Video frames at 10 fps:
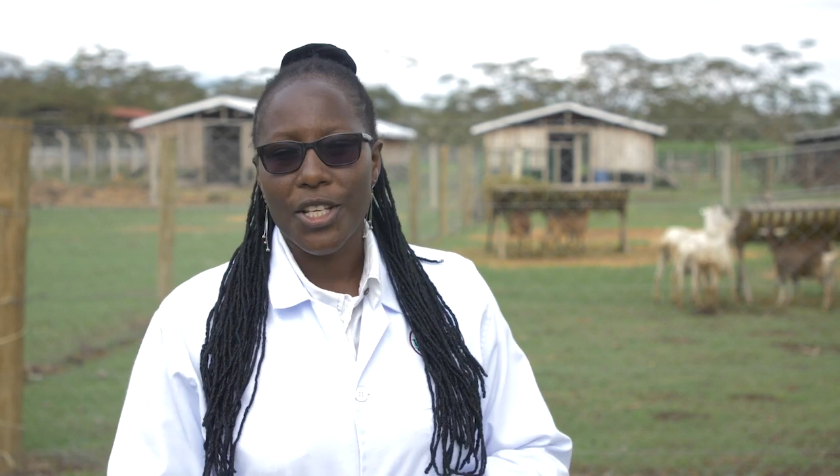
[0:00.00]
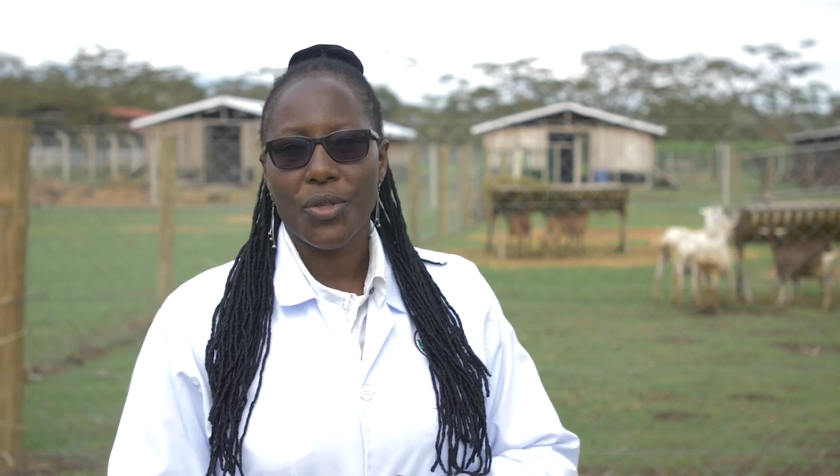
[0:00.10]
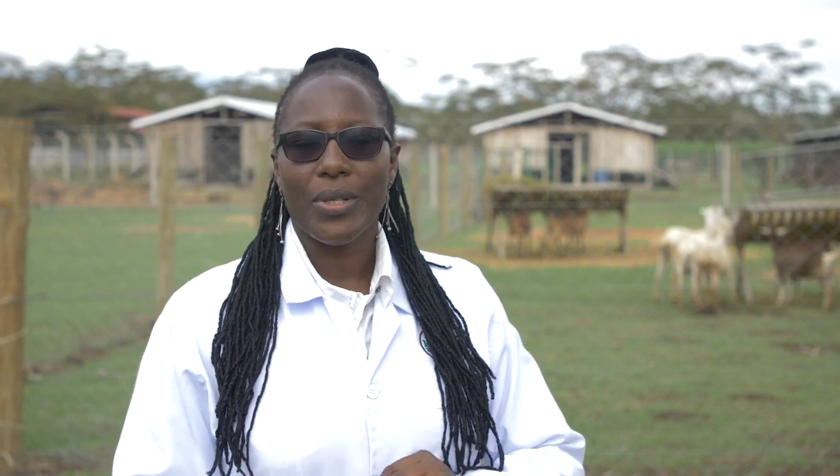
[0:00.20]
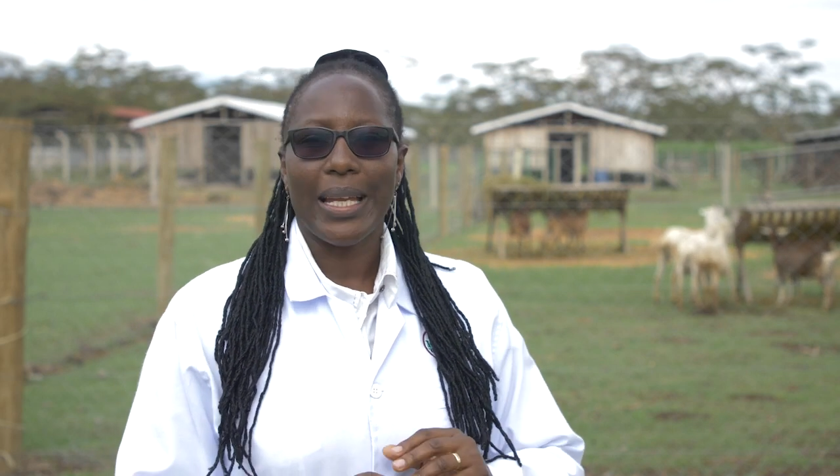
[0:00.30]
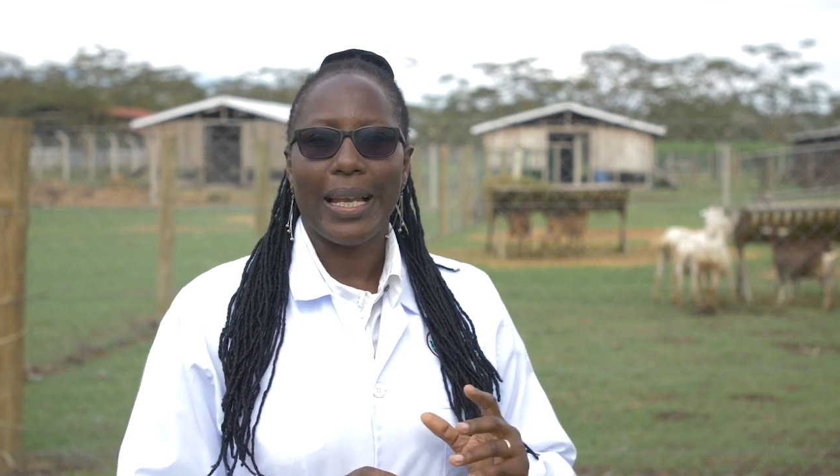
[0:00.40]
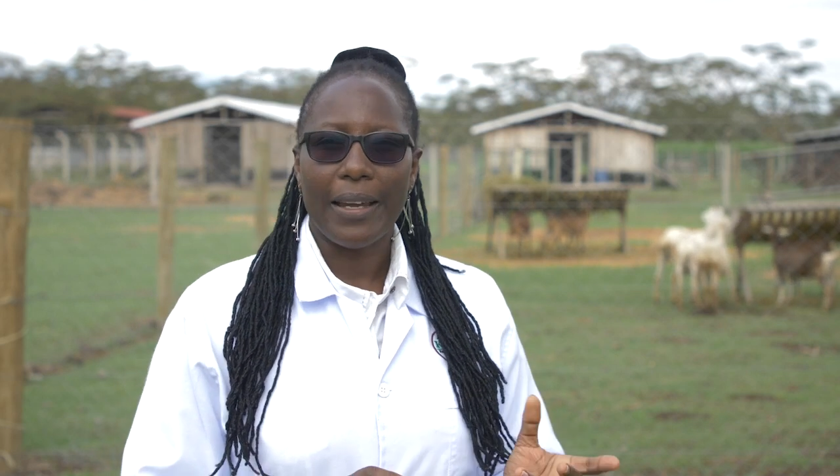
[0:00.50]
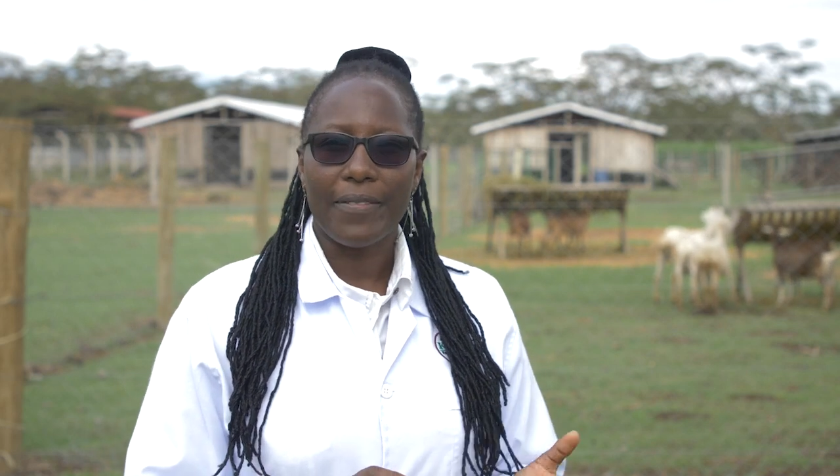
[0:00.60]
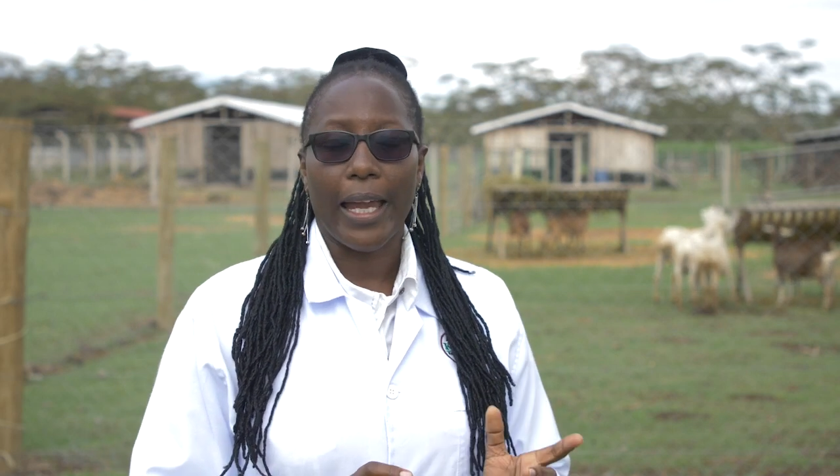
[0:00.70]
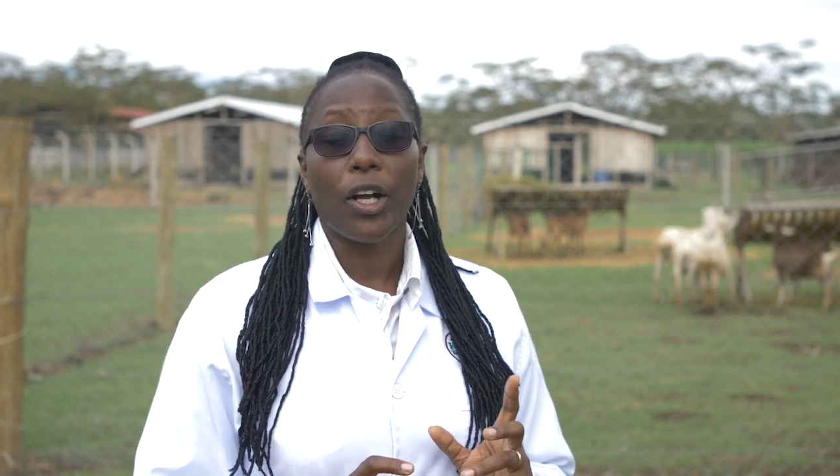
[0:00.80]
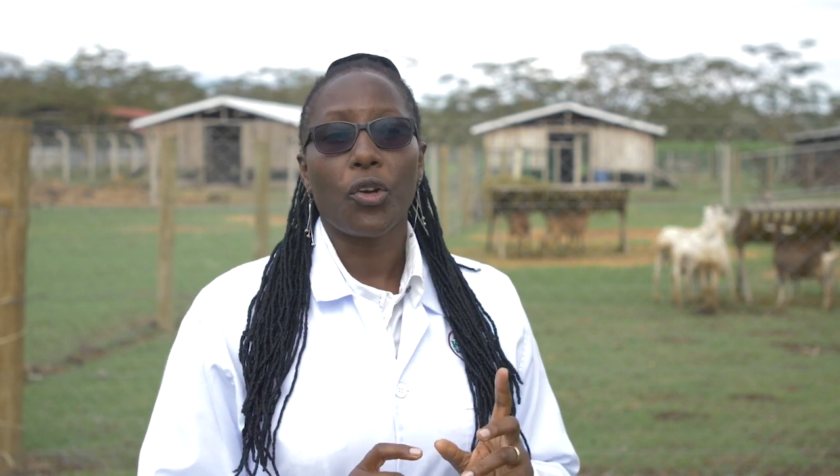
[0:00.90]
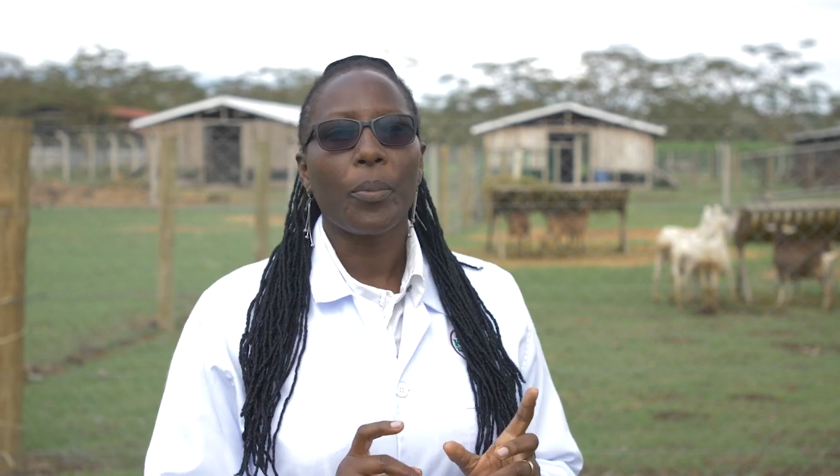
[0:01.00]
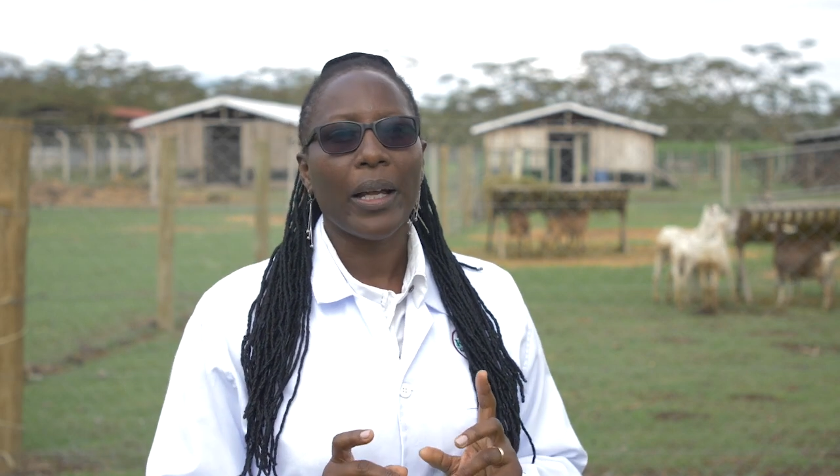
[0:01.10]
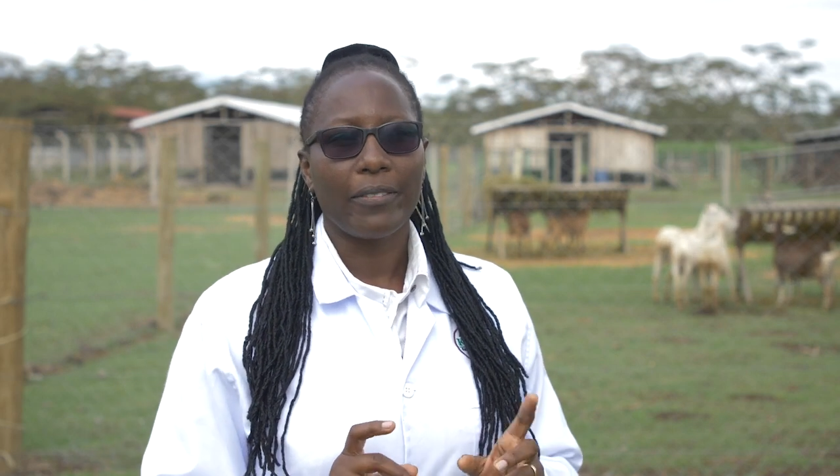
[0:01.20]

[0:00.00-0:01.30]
is to derive the economic